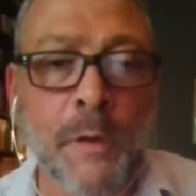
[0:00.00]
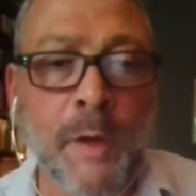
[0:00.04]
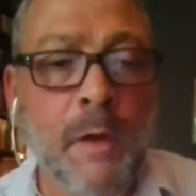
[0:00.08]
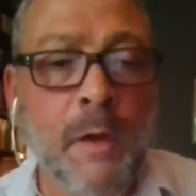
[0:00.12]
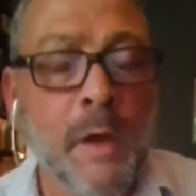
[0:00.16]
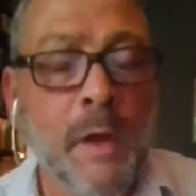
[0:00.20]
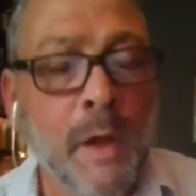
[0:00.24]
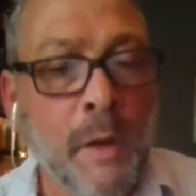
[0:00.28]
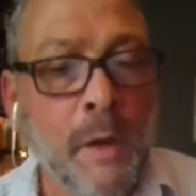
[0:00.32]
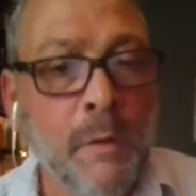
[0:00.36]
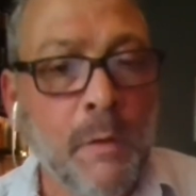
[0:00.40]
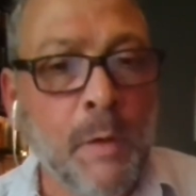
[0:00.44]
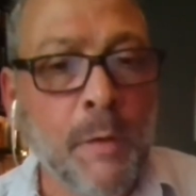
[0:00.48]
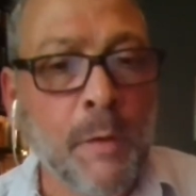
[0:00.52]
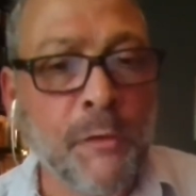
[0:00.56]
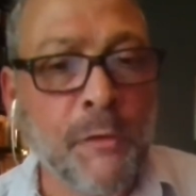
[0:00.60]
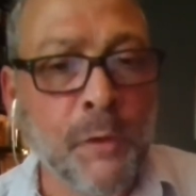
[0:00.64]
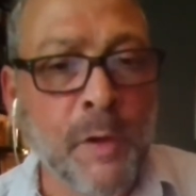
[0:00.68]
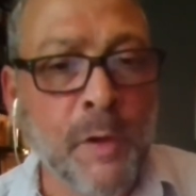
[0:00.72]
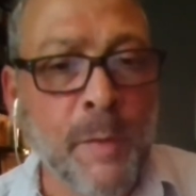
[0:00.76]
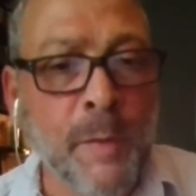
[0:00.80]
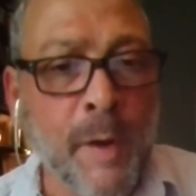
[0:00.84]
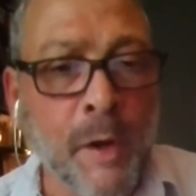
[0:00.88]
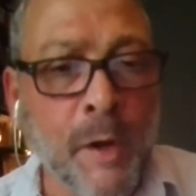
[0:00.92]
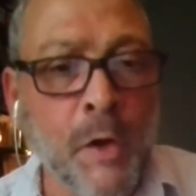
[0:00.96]
Now, we were
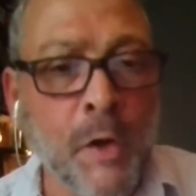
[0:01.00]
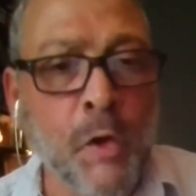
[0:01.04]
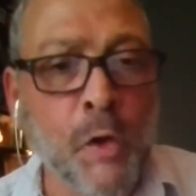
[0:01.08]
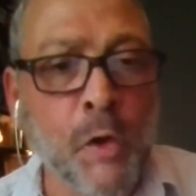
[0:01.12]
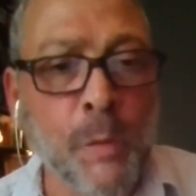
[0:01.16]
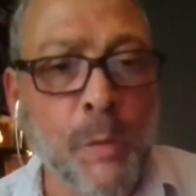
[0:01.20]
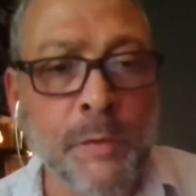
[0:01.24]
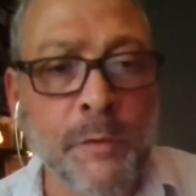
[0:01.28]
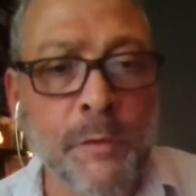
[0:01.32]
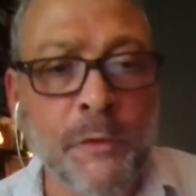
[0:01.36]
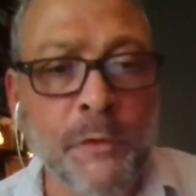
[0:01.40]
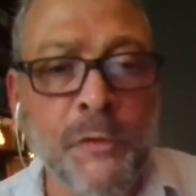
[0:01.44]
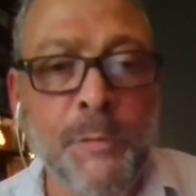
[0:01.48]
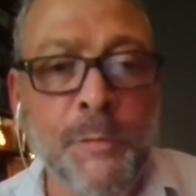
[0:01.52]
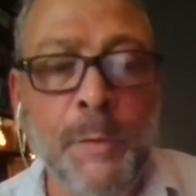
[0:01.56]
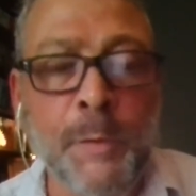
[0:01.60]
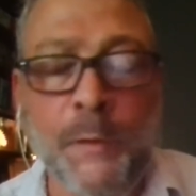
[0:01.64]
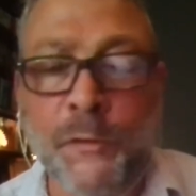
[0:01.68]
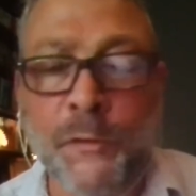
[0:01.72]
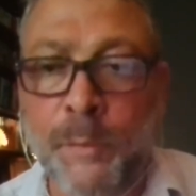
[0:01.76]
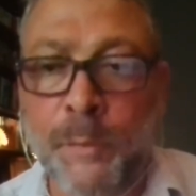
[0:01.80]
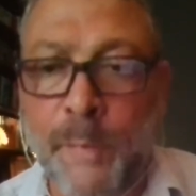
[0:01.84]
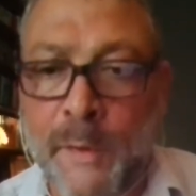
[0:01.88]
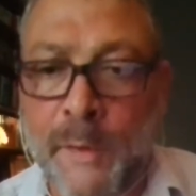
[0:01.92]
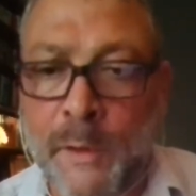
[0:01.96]
talking about corporate
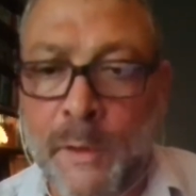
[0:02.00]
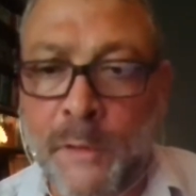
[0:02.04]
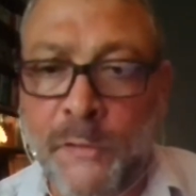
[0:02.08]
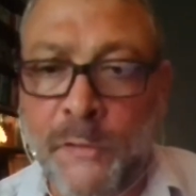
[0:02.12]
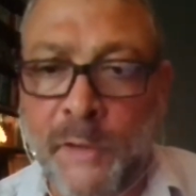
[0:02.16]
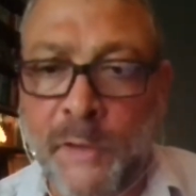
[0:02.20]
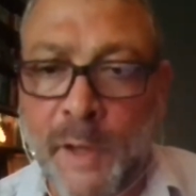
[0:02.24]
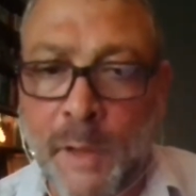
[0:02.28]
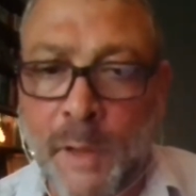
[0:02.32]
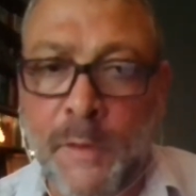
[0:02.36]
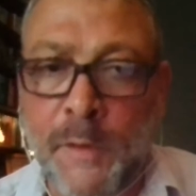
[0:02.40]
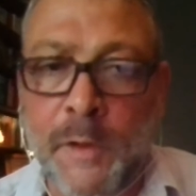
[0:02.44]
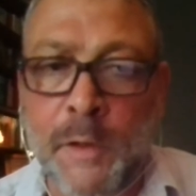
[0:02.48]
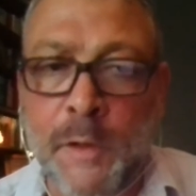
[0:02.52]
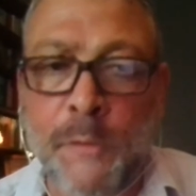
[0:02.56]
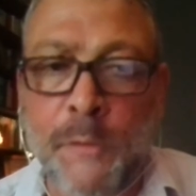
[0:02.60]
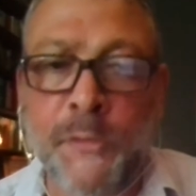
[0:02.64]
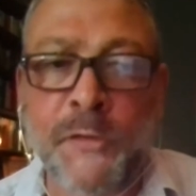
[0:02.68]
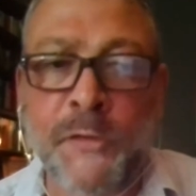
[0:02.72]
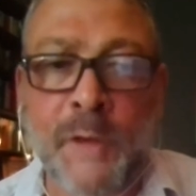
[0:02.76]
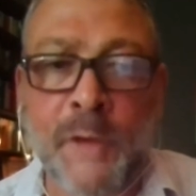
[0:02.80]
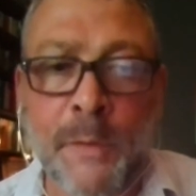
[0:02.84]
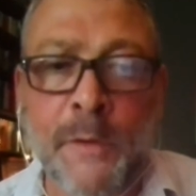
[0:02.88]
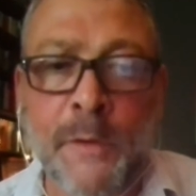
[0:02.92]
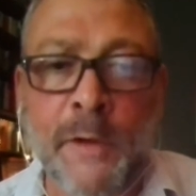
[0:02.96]
responsibility, and I think you
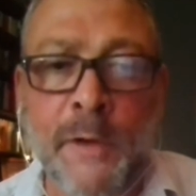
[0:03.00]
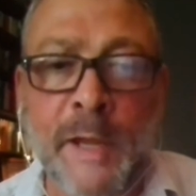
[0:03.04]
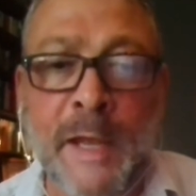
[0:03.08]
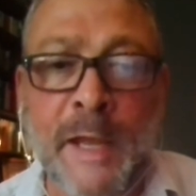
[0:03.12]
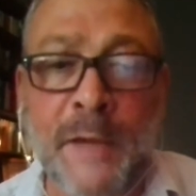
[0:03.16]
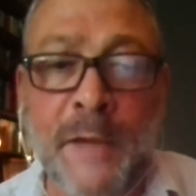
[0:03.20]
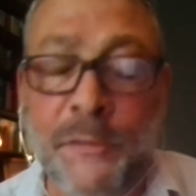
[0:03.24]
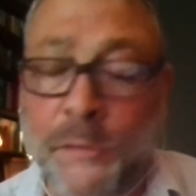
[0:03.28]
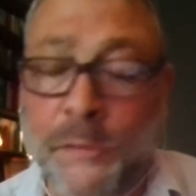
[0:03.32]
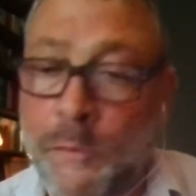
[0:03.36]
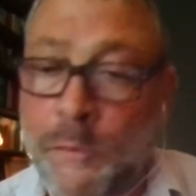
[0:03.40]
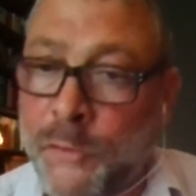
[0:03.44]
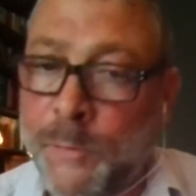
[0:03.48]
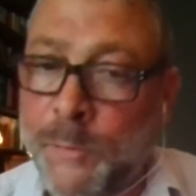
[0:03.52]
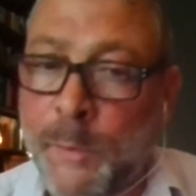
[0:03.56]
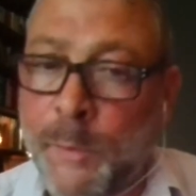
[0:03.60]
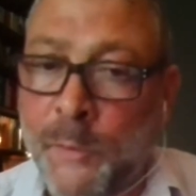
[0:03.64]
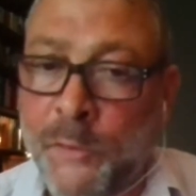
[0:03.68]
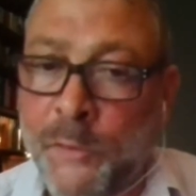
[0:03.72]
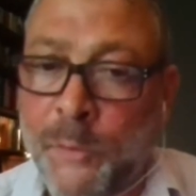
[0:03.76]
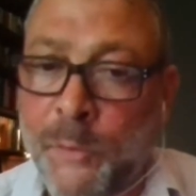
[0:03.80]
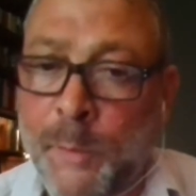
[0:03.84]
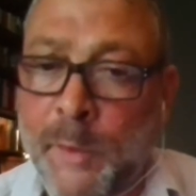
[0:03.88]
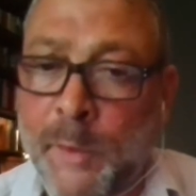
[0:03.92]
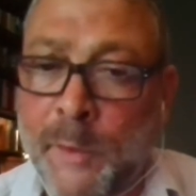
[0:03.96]
said that it is the
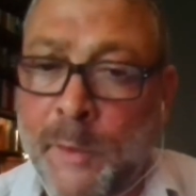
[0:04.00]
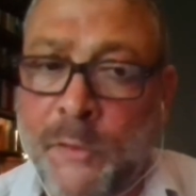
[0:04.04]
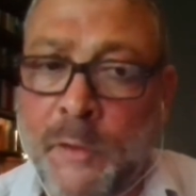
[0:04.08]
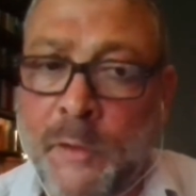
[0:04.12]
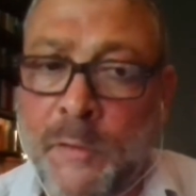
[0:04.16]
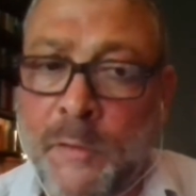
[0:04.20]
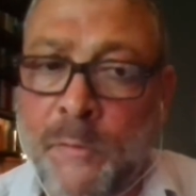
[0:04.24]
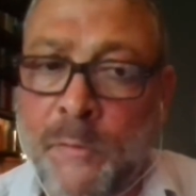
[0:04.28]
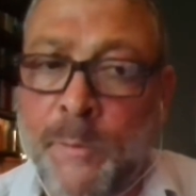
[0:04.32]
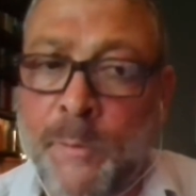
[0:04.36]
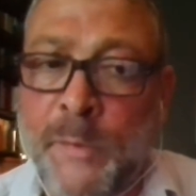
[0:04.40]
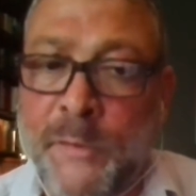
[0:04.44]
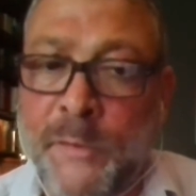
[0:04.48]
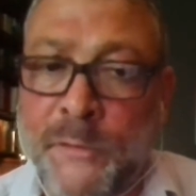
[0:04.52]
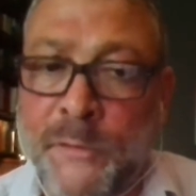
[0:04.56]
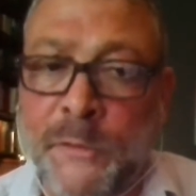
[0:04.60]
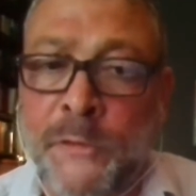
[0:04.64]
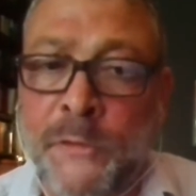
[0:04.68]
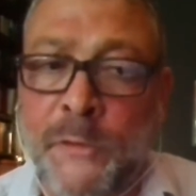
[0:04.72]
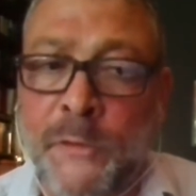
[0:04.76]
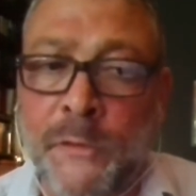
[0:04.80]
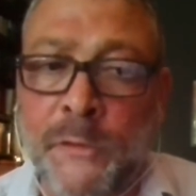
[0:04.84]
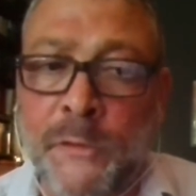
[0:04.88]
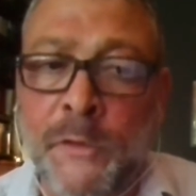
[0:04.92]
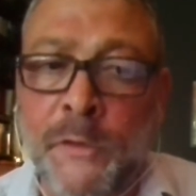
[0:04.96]
responsibility of
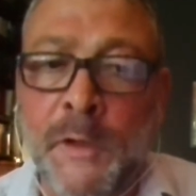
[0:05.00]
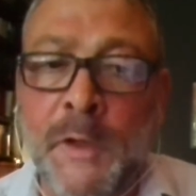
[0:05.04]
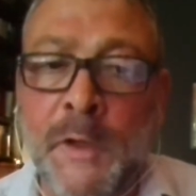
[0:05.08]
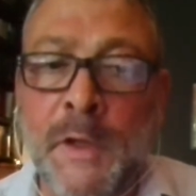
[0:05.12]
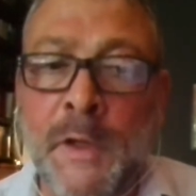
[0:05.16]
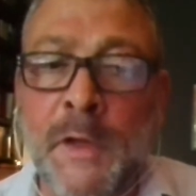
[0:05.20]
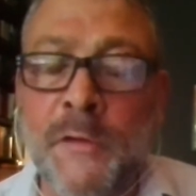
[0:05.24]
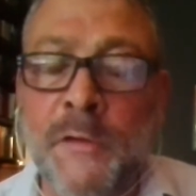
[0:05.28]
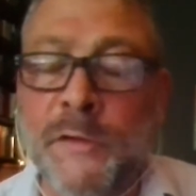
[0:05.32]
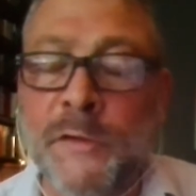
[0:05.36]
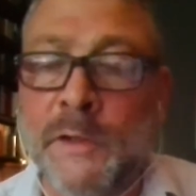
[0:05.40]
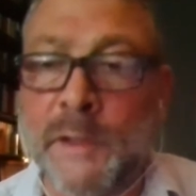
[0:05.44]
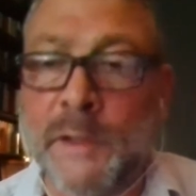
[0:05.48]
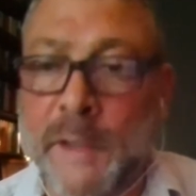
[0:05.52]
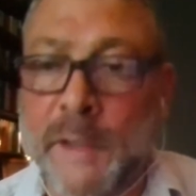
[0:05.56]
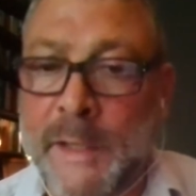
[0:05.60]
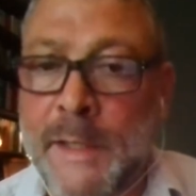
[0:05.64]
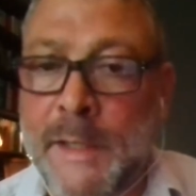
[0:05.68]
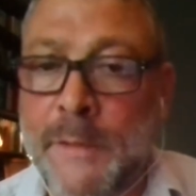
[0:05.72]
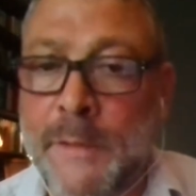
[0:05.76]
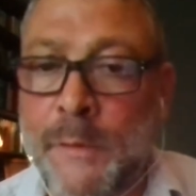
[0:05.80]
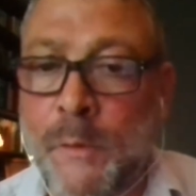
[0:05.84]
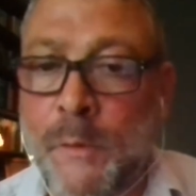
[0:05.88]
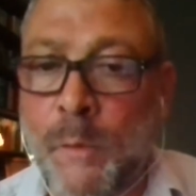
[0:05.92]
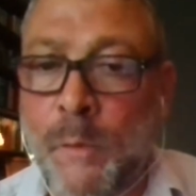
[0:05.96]
businesses to
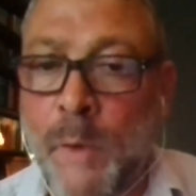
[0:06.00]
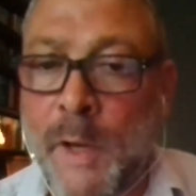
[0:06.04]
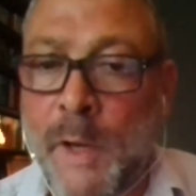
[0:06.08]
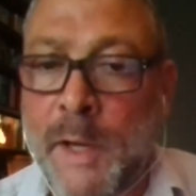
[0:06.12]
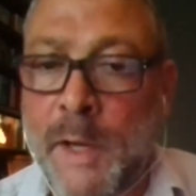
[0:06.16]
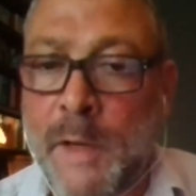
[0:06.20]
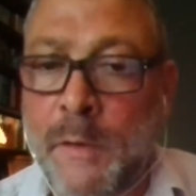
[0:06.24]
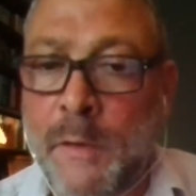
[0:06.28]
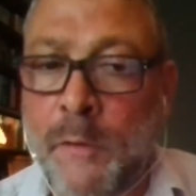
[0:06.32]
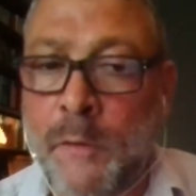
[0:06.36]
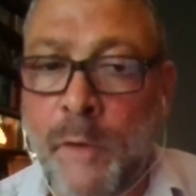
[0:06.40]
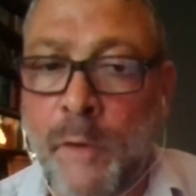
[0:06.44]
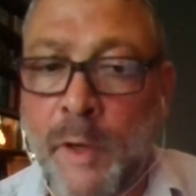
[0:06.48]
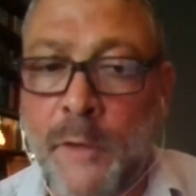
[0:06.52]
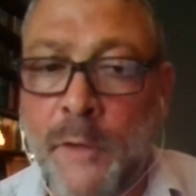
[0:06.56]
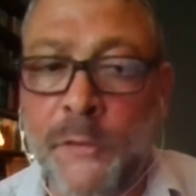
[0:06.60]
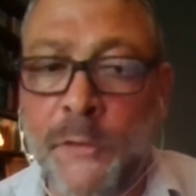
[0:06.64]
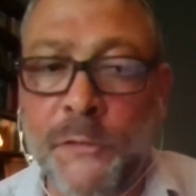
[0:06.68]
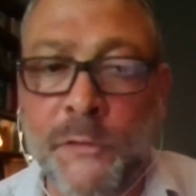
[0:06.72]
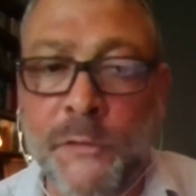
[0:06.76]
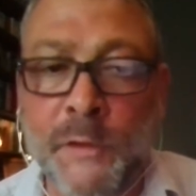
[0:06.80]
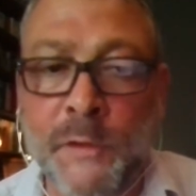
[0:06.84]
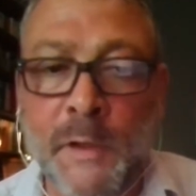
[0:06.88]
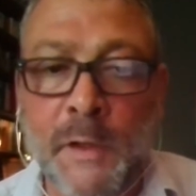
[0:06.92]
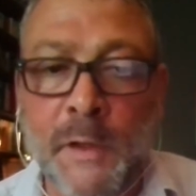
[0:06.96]
lead the way in the
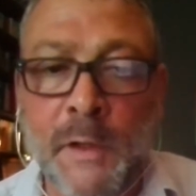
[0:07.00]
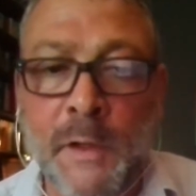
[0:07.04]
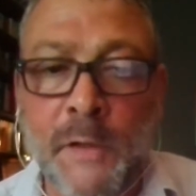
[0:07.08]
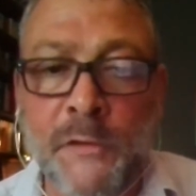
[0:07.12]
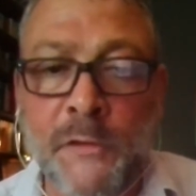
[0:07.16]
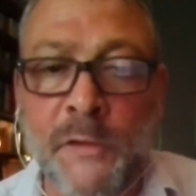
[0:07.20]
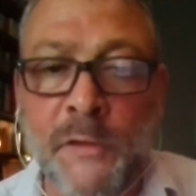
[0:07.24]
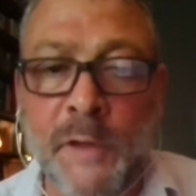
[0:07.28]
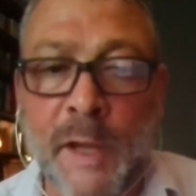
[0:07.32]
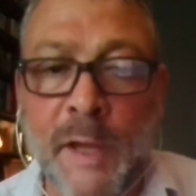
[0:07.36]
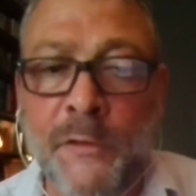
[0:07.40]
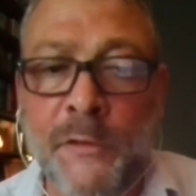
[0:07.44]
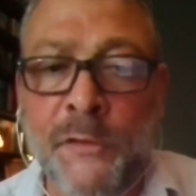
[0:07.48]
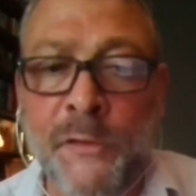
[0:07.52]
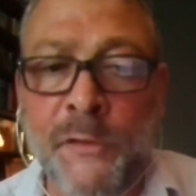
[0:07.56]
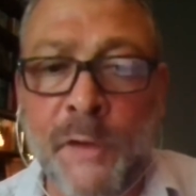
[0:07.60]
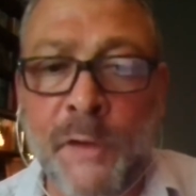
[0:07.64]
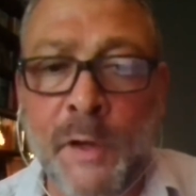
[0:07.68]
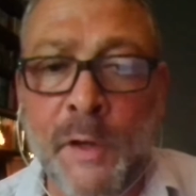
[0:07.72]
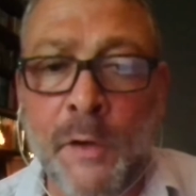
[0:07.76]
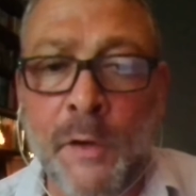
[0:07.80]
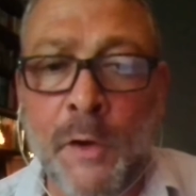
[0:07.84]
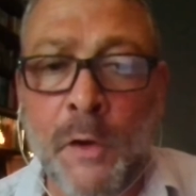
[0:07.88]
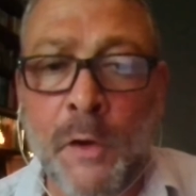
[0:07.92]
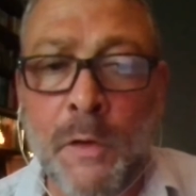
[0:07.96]
race to net
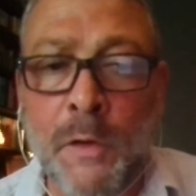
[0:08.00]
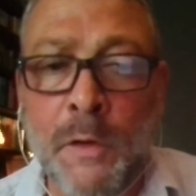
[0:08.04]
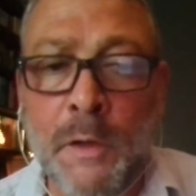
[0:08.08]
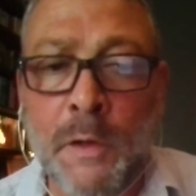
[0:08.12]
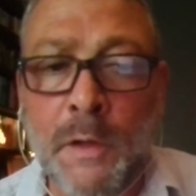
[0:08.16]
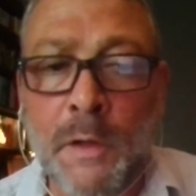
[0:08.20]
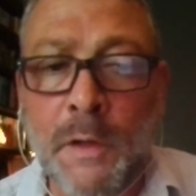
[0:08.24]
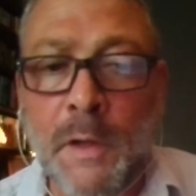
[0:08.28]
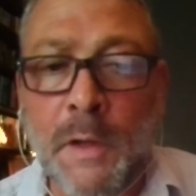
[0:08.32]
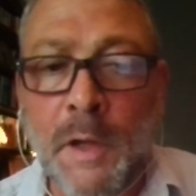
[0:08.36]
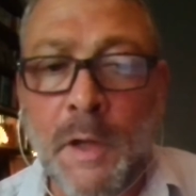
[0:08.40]
zero.